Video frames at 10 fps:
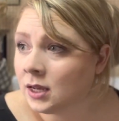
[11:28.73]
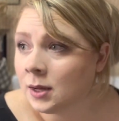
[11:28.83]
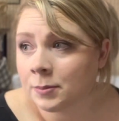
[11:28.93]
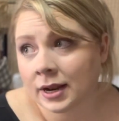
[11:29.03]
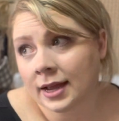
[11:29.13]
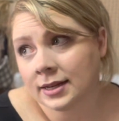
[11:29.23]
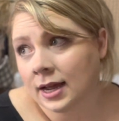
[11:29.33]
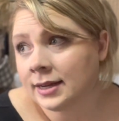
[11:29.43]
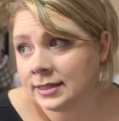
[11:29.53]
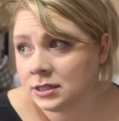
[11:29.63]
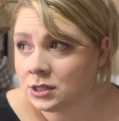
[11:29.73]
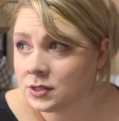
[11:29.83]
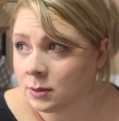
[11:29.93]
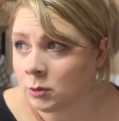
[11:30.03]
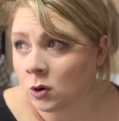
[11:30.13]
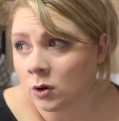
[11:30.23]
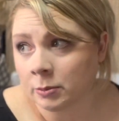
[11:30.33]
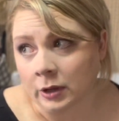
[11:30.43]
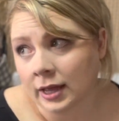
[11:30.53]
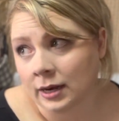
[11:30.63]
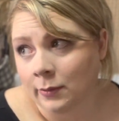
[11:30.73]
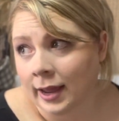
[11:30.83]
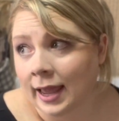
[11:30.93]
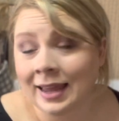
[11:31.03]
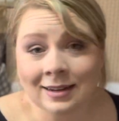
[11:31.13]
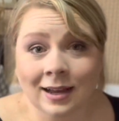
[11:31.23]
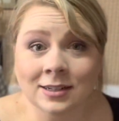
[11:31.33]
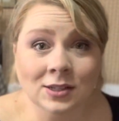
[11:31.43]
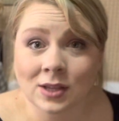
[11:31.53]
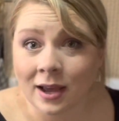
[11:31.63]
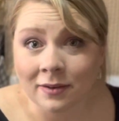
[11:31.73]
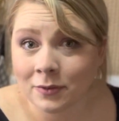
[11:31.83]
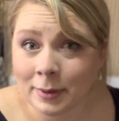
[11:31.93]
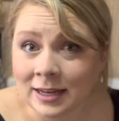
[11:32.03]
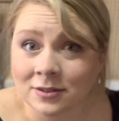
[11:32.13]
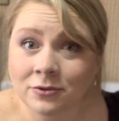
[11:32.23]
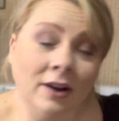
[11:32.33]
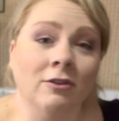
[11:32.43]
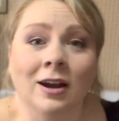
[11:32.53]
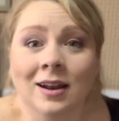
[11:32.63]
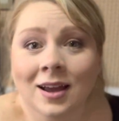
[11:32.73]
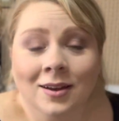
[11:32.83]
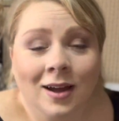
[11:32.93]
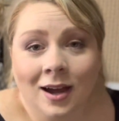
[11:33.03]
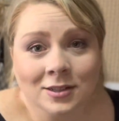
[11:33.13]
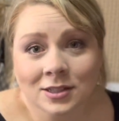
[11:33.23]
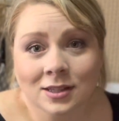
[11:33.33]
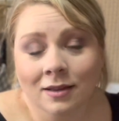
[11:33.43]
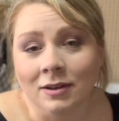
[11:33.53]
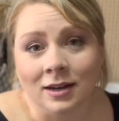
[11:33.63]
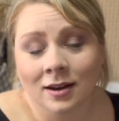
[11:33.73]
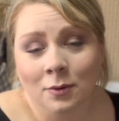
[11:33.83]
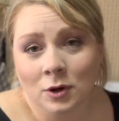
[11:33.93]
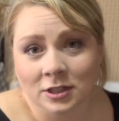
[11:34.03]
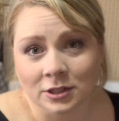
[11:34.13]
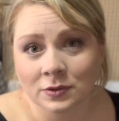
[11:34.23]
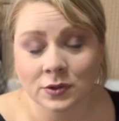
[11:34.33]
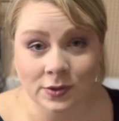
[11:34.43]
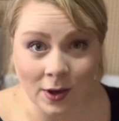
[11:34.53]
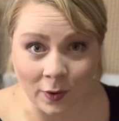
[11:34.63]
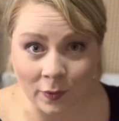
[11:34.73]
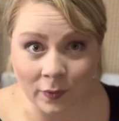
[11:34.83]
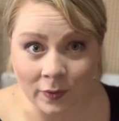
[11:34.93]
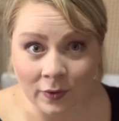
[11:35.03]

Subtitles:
But I need to use up the cornmeal anyway, and I haven't baked in forever, and I just love it and I want to. So,